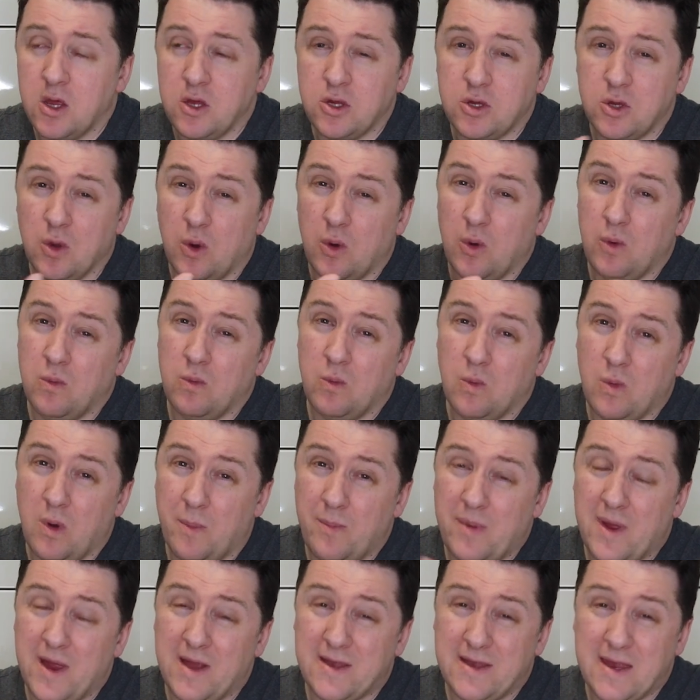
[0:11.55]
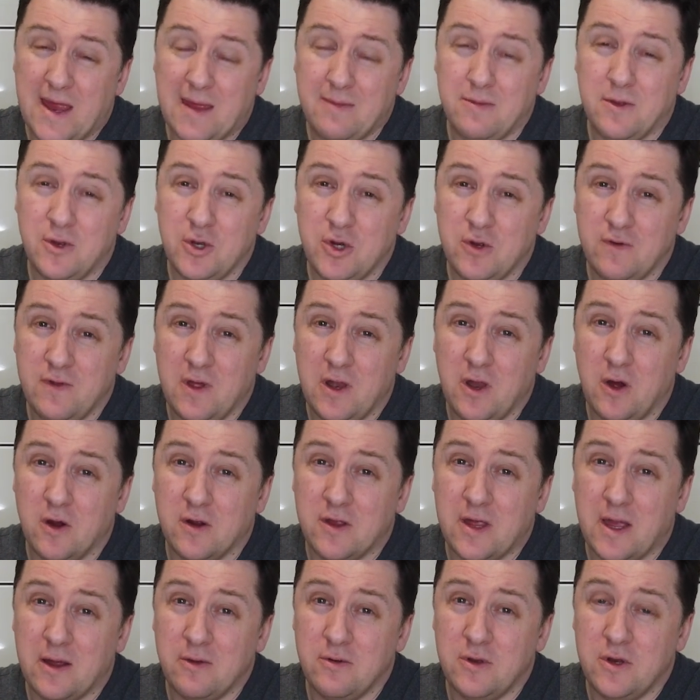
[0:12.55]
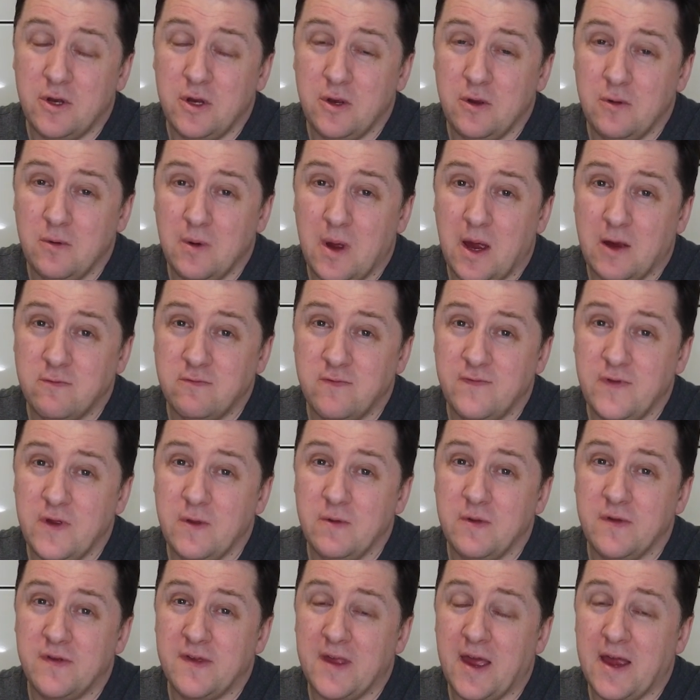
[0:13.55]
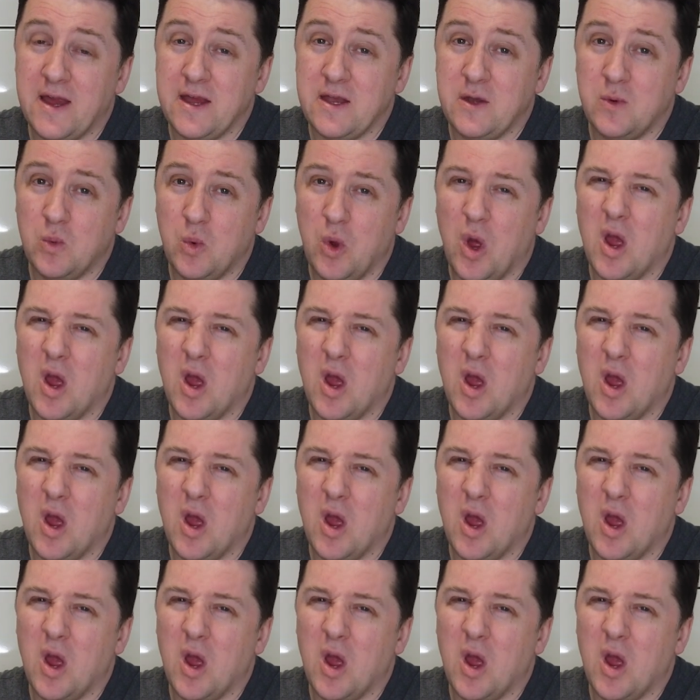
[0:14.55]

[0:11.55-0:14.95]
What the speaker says: So what better time than during the lockdown to review the site,